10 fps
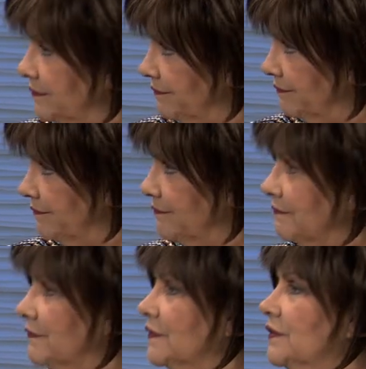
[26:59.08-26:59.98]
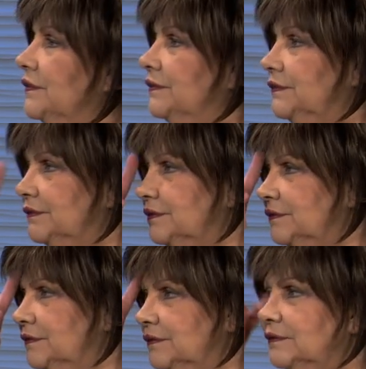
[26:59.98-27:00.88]

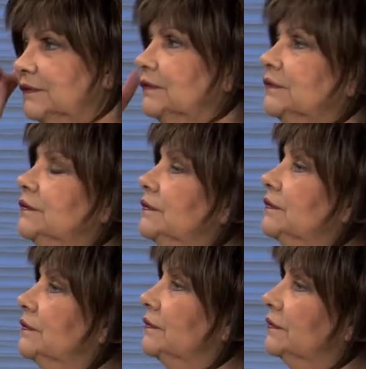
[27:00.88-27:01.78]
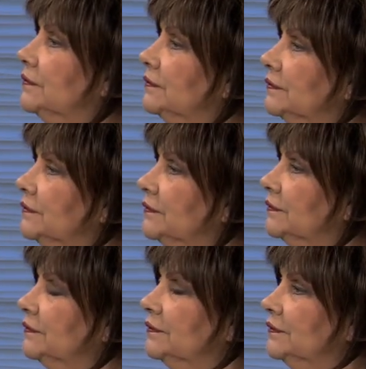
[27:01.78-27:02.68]

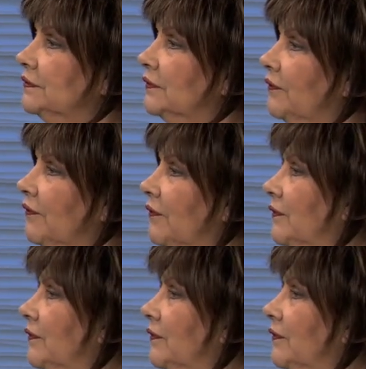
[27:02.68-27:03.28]
(silent)